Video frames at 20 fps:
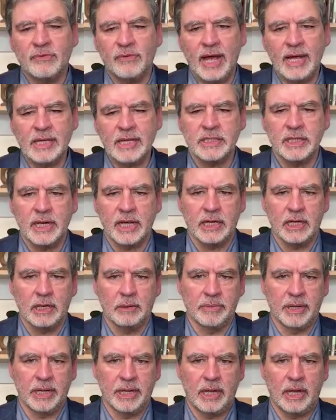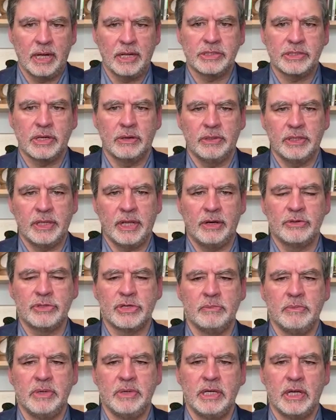fascinating because here at
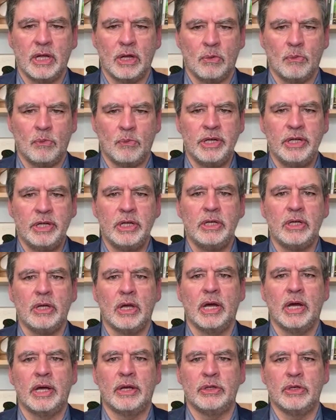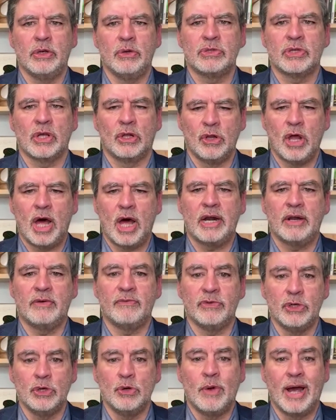Energy Media, we use a lot of
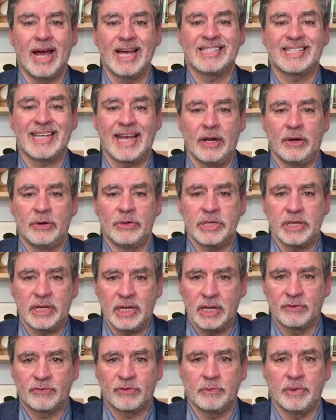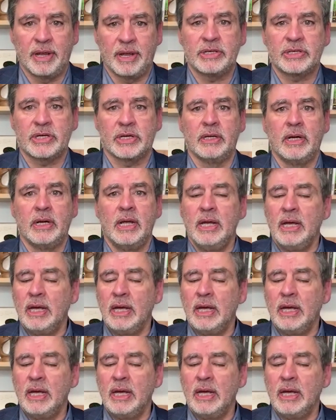U.S. Energy Information